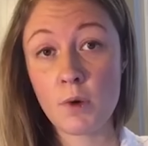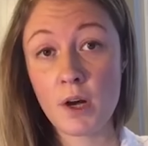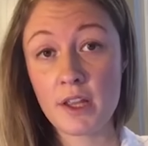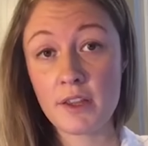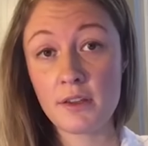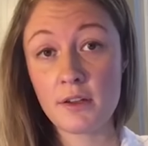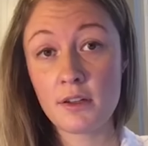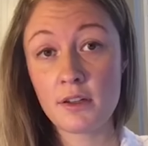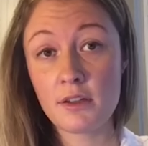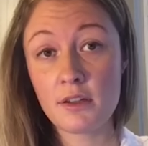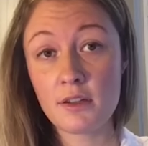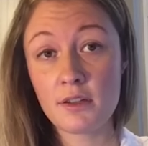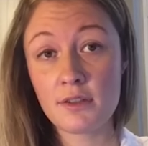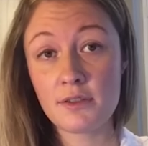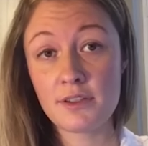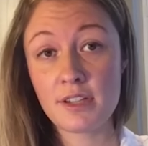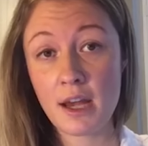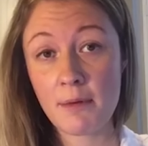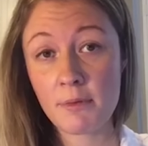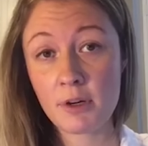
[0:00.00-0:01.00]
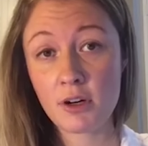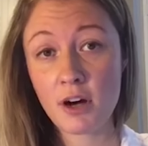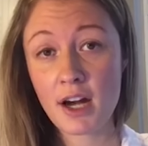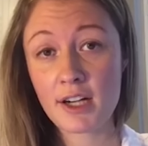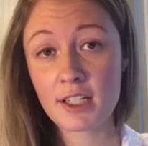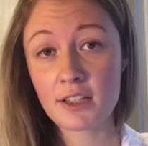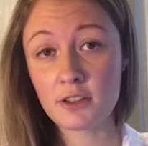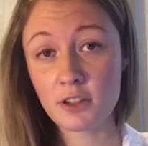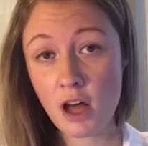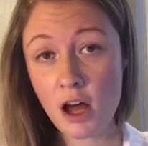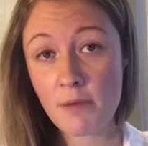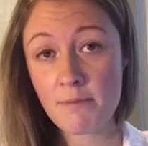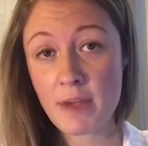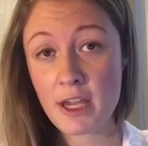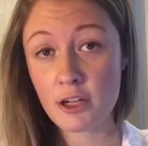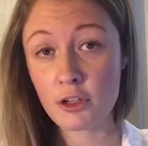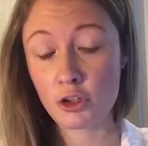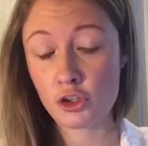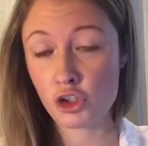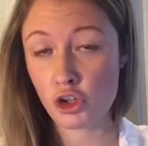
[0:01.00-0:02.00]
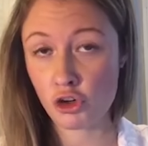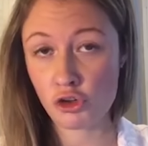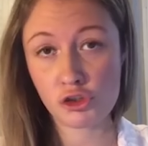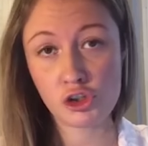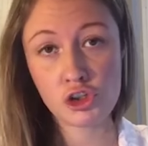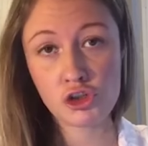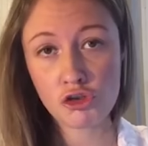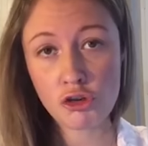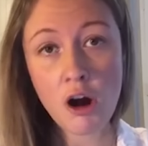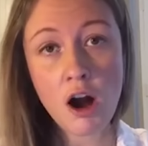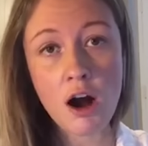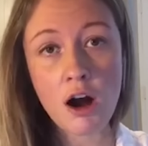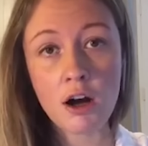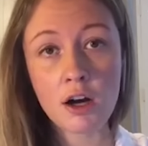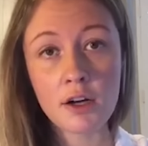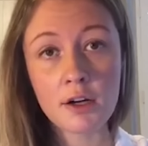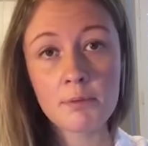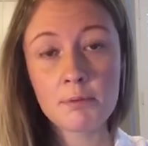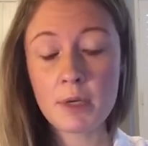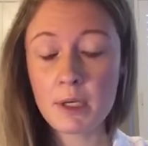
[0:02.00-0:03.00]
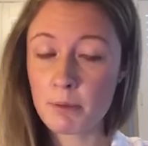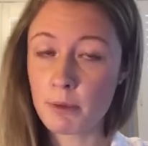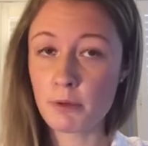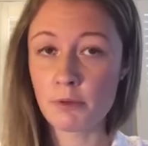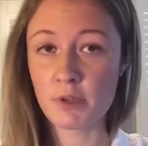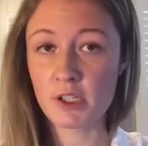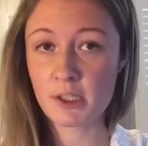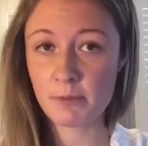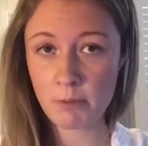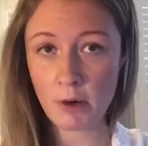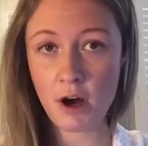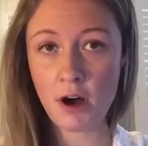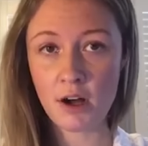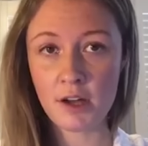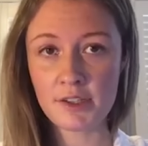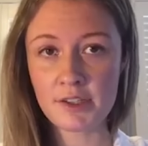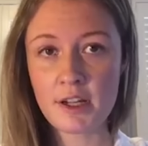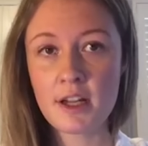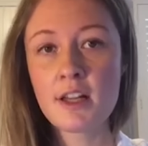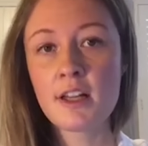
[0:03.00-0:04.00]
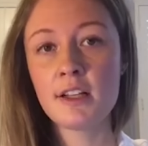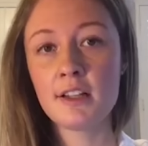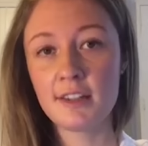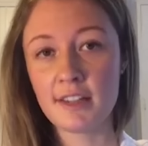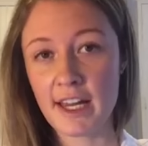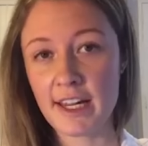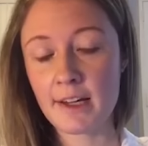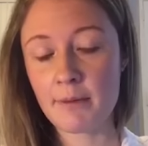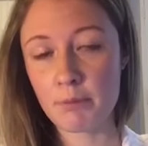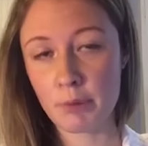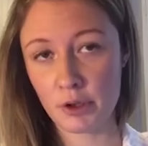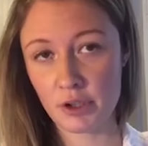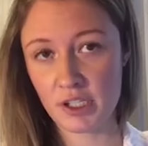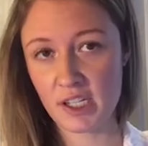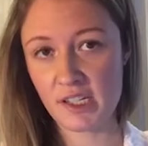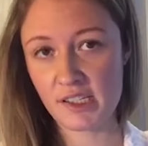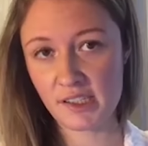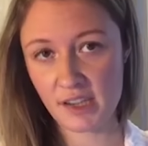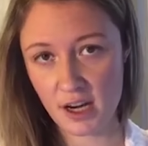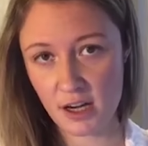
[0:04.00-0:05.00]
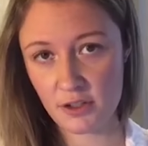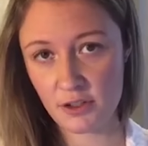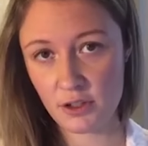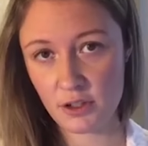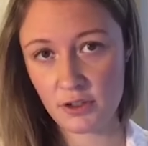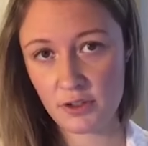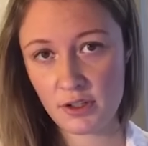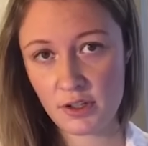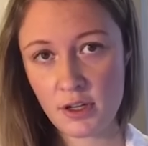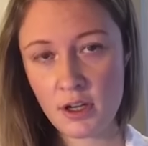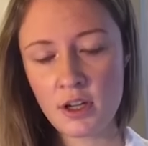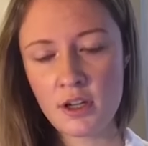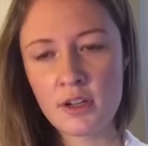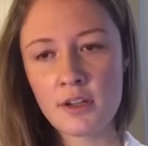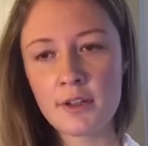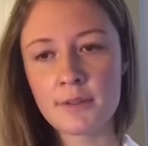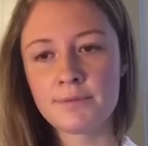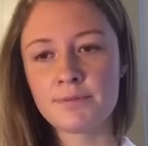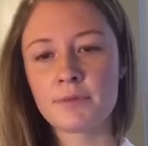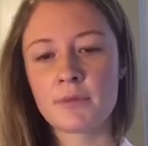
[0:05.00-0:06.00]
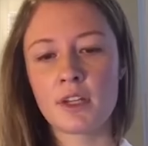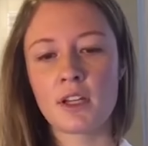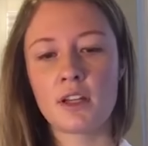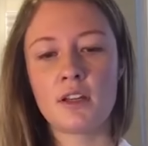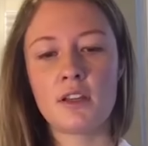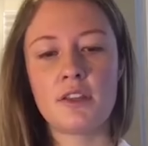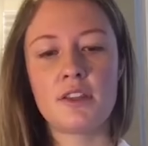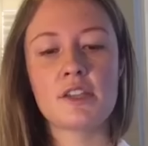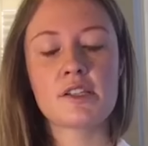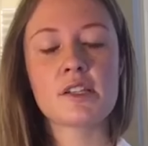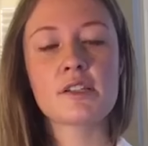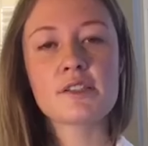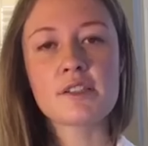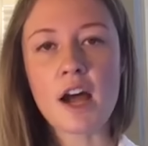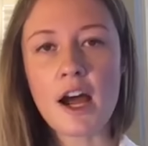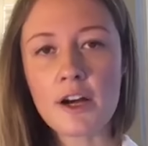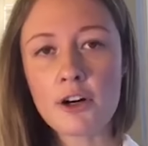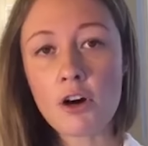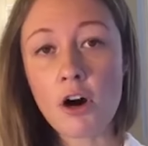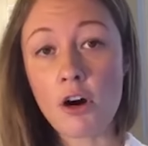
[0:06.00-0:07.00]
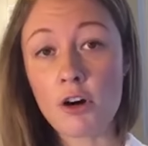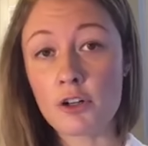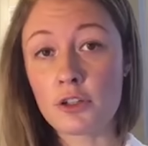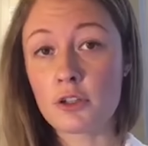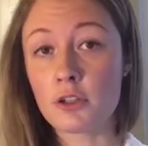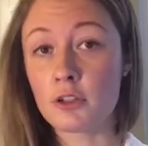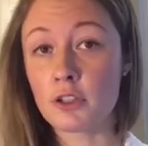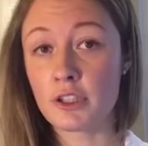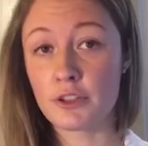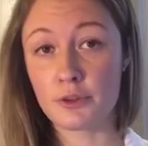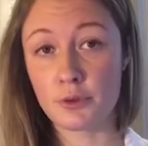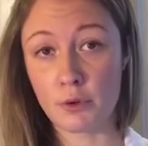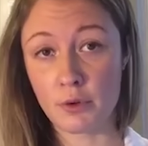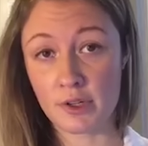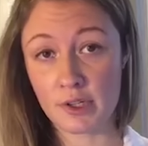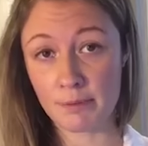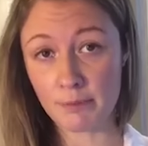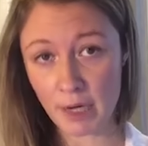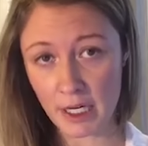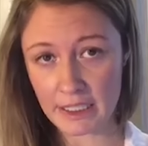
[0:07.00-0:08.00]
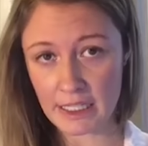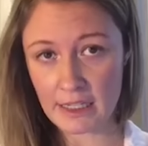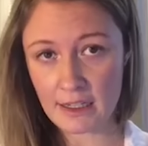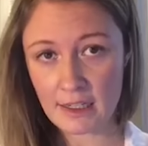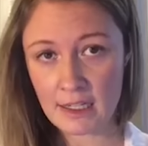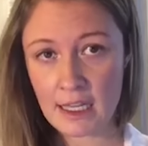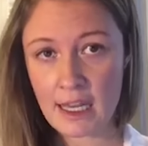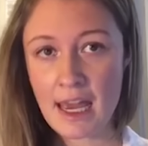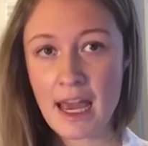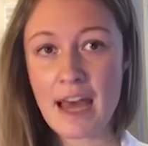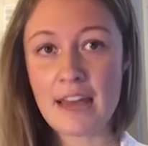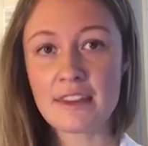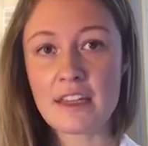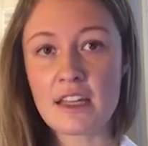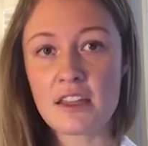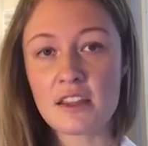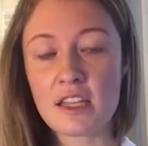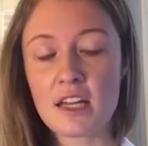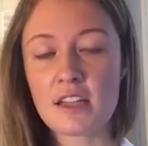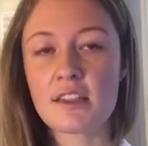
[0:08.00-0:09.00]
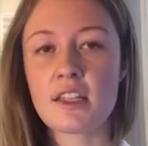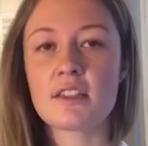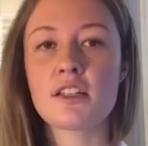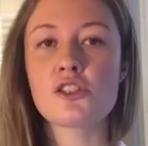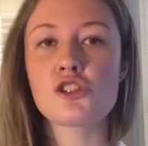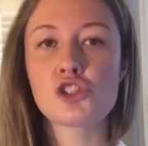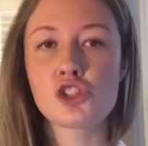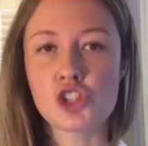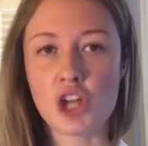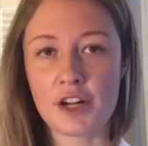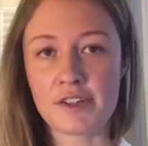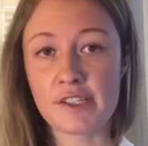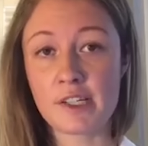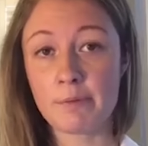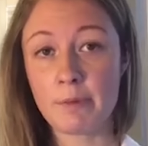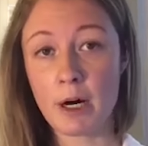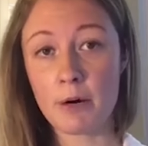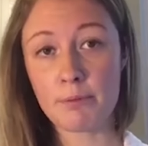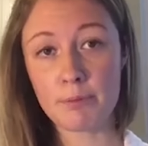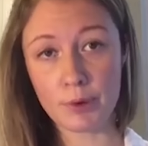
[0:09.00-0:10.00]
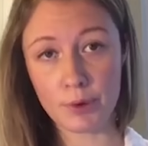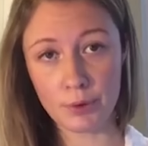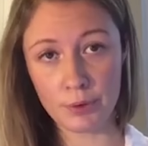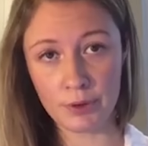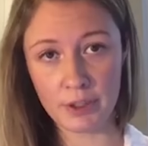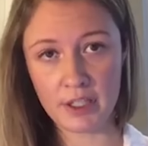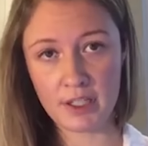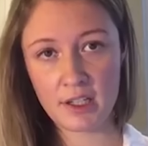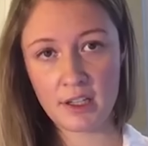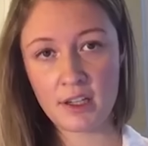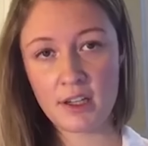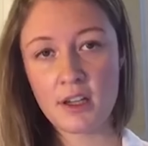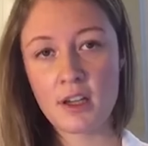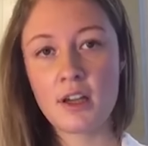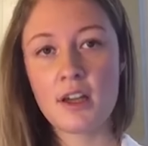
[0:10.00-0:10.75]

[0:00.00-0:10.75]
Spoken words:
when Democratic lawmakers are strong, people respond, like Bernie Sanders. This entire article ignores money, and they think that it's just about polling.